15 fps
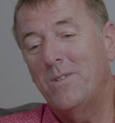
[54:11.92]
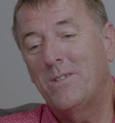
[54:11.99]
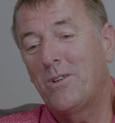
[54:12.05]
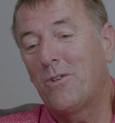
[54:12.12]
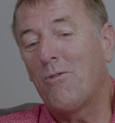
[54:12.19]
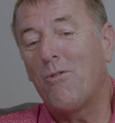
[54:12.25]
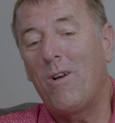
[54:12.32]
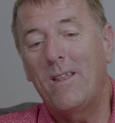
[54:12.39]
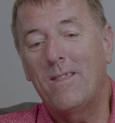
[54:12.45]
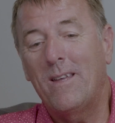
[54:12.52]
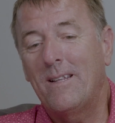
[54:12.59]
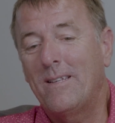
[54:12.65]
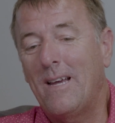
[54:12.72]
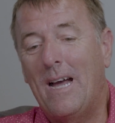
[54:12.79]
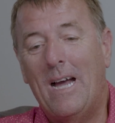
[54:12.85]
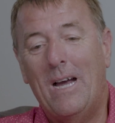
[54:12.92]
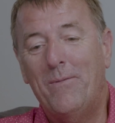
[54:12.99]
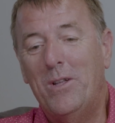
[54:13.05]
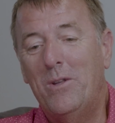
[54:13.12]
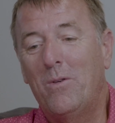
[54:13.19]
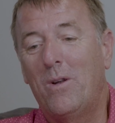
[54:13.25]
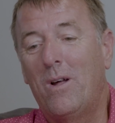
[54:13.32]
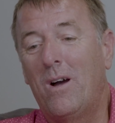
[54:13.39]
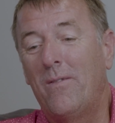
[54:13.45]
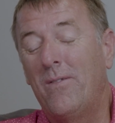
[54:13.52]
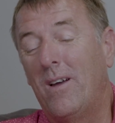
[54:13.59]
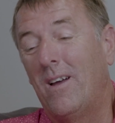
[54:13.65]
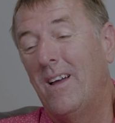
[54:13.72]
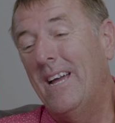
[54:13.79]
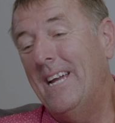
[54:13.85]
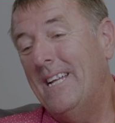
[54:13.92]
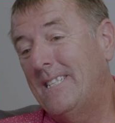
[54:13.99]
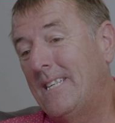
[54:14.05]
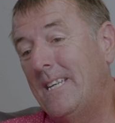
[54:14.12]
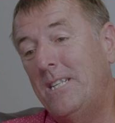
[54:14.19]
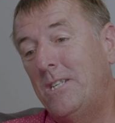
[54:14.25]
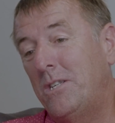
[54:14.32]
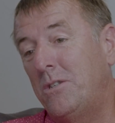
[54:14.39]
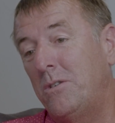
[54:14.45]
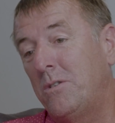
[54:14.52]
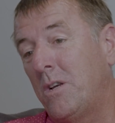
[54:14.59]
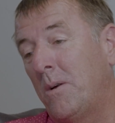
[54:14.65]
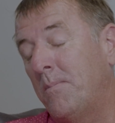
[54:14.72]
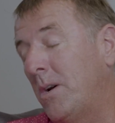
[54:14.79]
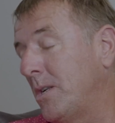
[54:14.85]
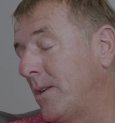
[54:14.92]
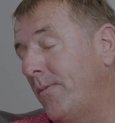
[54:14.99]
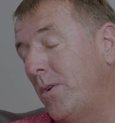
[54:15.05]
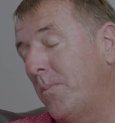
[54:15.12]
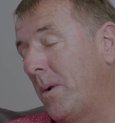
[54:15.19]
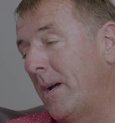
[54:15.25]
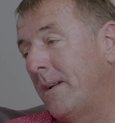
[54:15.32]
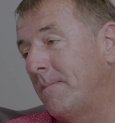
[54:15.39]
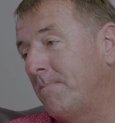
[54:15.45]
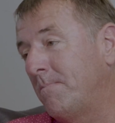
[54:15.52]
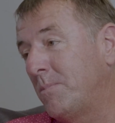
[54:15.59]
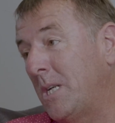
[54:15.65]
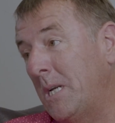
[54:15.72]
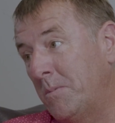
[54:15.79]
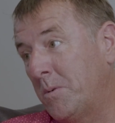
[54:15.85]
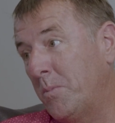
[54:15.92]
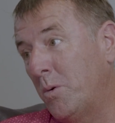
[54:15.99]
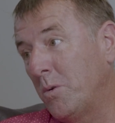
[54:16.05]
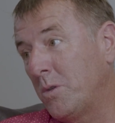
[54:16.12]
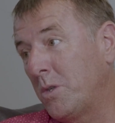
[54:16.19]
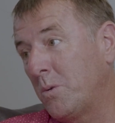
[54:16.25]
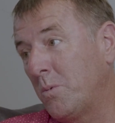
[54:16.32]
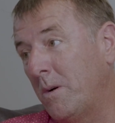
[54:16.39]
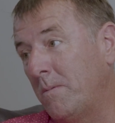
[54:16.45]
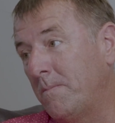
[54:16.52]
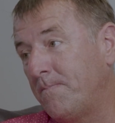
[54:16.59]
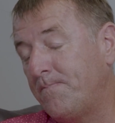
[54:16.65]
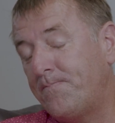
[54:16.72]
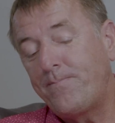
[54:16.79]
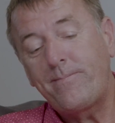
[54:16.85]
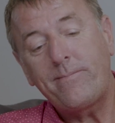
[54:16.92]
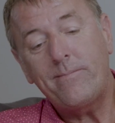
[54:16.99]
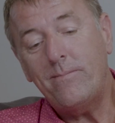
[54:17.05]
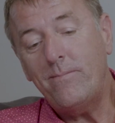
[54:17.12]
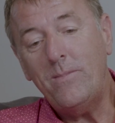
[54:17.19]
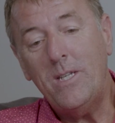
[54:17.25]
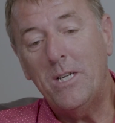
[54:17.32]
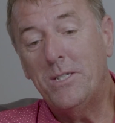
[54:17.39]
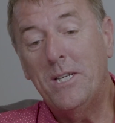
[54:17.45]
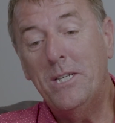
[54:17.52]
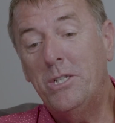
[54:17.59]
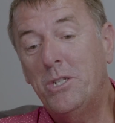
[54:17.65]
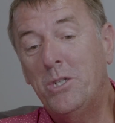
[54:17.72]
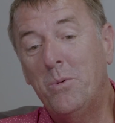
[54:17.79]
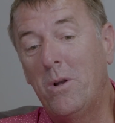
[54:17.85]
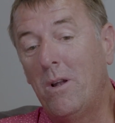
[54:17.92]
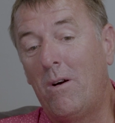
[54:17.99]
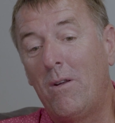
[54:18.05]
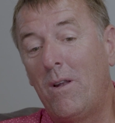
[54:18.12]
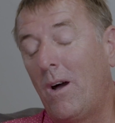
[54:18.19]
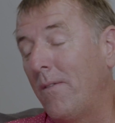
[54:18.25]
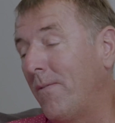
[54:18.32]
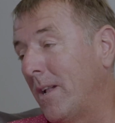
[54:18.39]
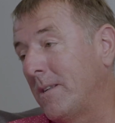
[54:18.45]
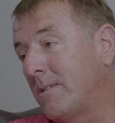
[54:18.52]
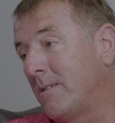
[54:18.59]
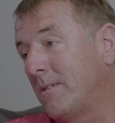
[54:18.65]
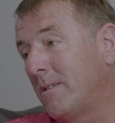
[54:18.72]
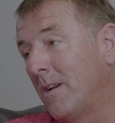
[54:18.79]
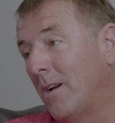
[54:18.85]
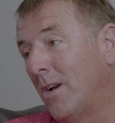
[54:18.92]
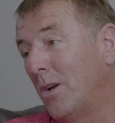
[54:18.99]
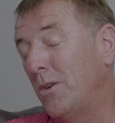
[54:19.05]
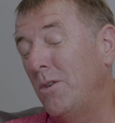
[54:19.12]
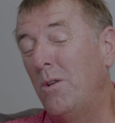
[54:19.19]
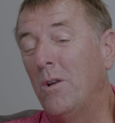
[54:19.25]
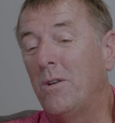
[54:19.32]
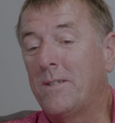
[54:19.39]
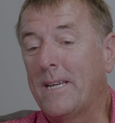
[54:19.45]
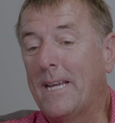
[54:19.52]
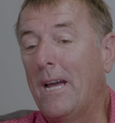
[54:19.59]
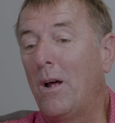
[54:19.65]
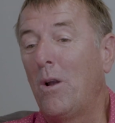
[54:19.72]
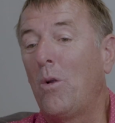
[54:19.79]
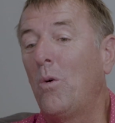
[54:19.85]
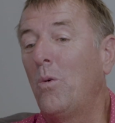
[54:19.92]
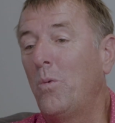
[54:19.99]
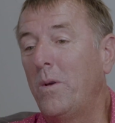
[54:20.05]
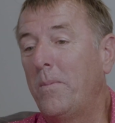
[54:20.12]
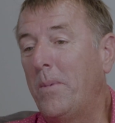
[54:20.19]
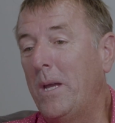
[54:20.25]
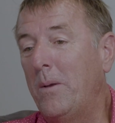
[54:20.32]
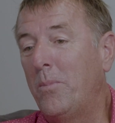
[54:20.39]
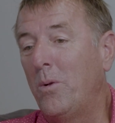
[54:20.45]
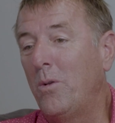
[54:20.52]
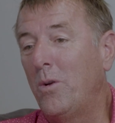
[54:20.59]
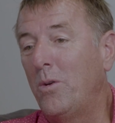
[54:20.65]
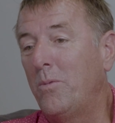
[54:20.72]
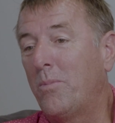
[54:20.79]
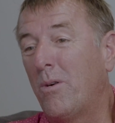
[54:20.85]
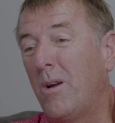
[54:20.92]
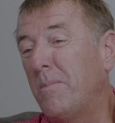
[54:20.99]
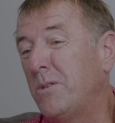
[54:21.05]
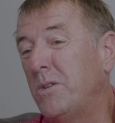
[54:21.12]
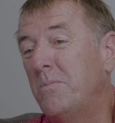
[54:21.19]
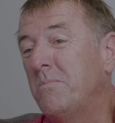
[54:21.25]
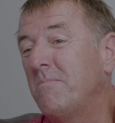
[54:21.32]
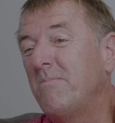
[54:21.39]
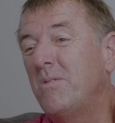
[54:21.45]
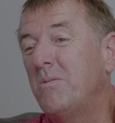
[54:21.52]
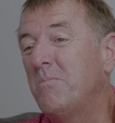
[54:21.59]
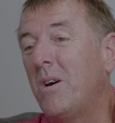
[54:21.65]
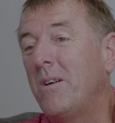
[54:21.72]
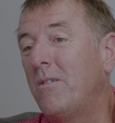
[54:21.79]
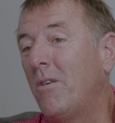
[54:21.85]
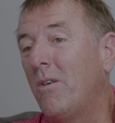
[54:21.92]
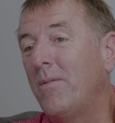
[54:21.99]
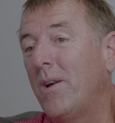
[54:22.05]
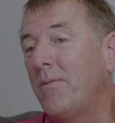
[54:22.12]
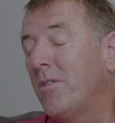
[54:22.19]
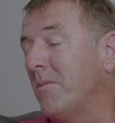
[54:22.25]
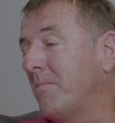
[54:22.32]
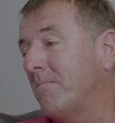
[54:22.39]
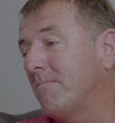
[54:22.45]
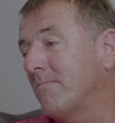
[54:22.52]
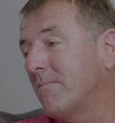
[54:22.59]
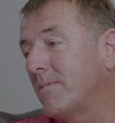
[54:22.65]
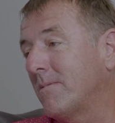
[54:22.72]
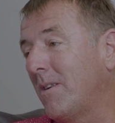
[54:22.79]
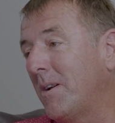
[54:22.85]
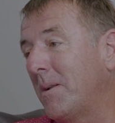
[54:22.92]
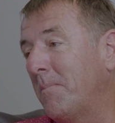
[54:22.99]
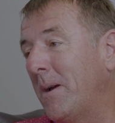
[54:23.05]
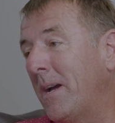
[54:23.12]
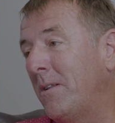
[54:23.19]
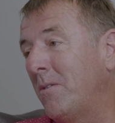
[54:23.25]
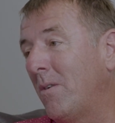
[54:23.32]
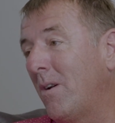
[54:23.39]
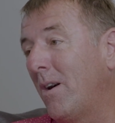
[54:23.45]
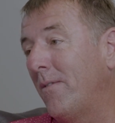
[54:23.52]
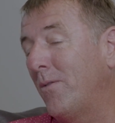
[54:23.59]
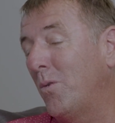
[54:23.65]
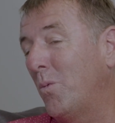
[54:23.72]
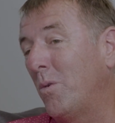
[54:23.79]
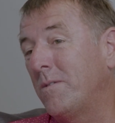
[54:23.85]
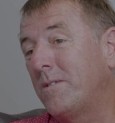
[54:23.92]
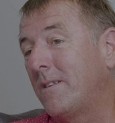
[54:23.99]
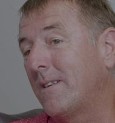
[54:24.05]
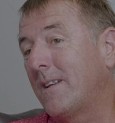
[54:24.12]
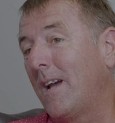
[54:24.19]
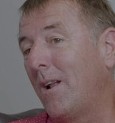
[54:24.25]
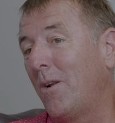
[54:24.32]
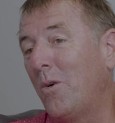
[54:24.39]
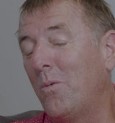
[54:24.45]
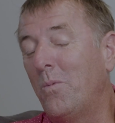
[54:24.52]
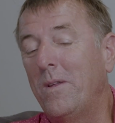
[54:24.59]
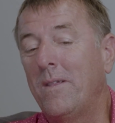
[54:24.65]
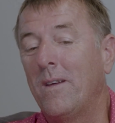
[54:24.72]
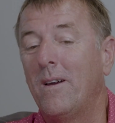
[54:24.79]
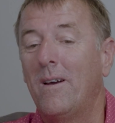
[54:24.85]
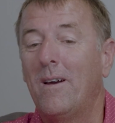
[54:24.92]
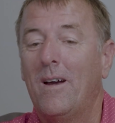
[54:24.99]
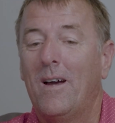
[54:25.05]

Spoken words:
It's a great thing to have in your life. It teaches you so much if you're playing team sports as well. It teaches you a lot of life lessons. You learn to get along with people who perhaps you might not have ever kind of met in your life or wanted to get along with,